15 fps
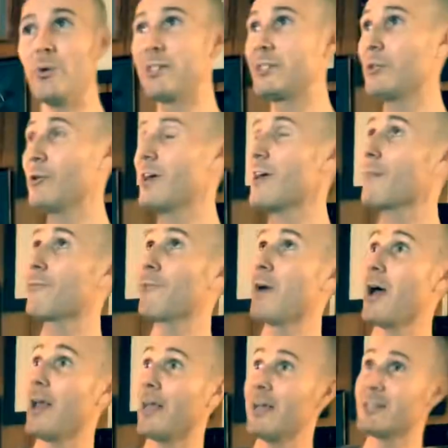We still have,
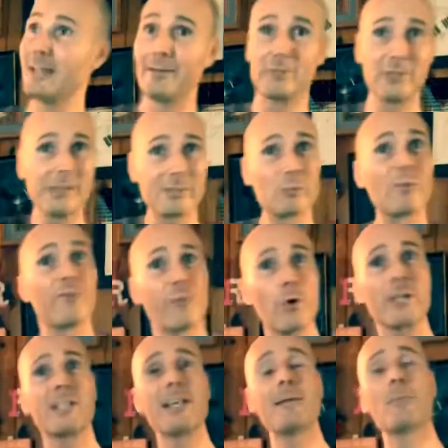I guess after this one,
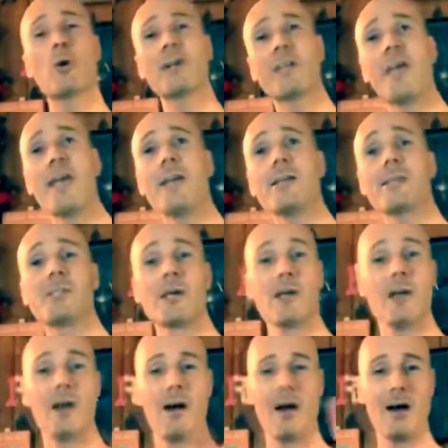14 more days.
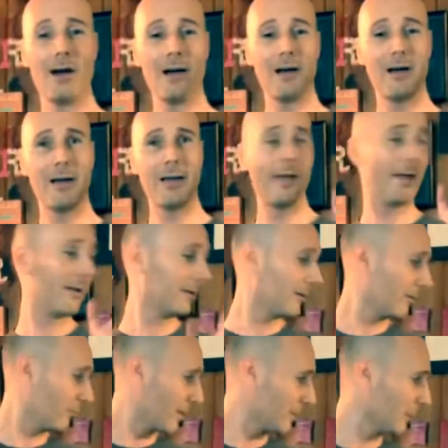And
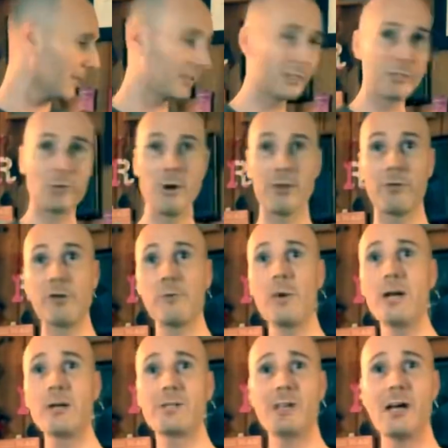congratulations to our 3
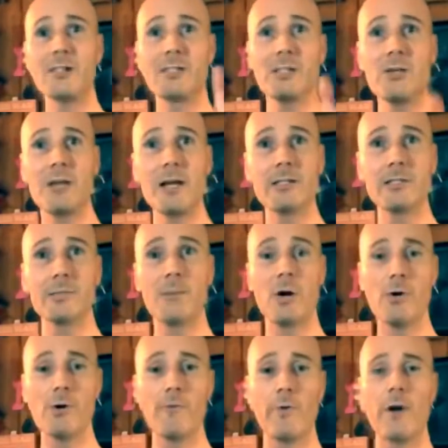winners. I'll see you guys
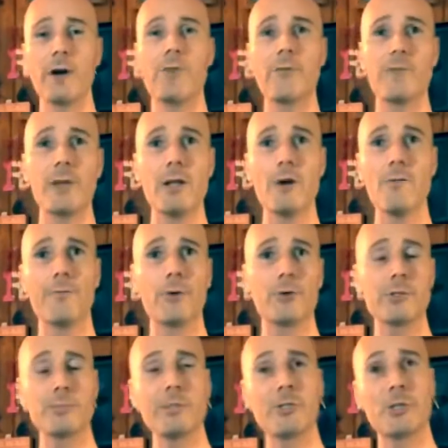tomorrow for another video for
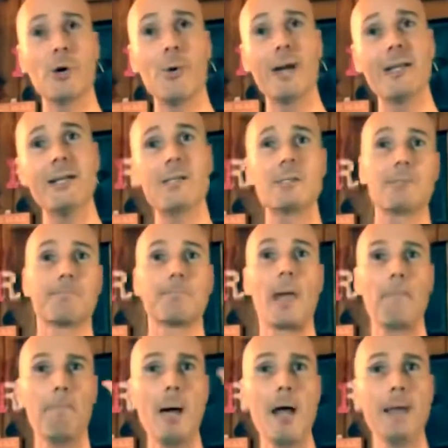Christmas show ideas.
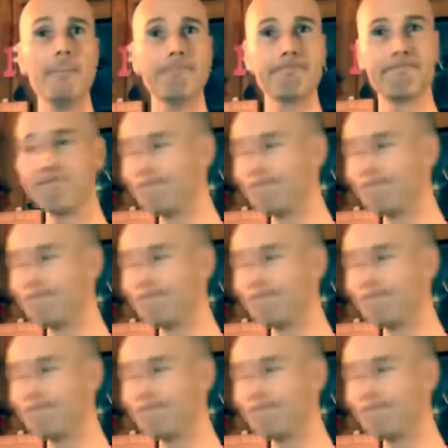Bye.